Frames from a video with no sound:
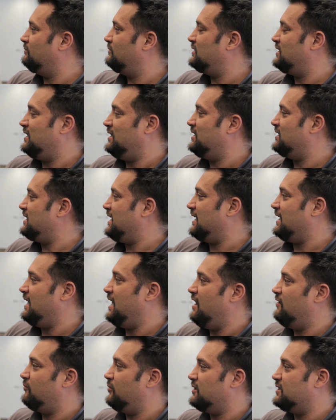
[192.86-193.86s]
See the second
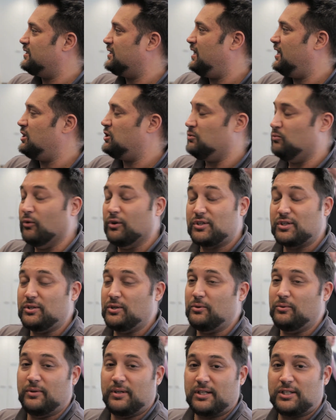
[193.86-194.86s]
half presentation, what's
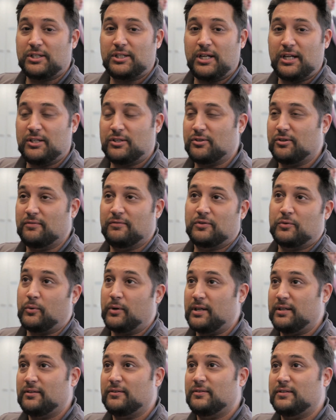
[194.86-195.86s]
new in Exchange Server
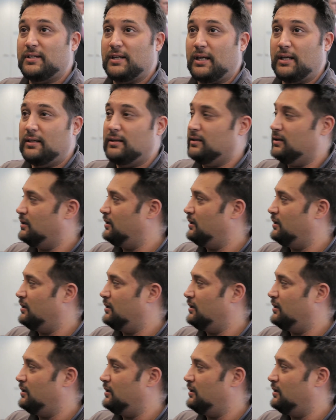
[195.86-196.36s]
twenty thirteen.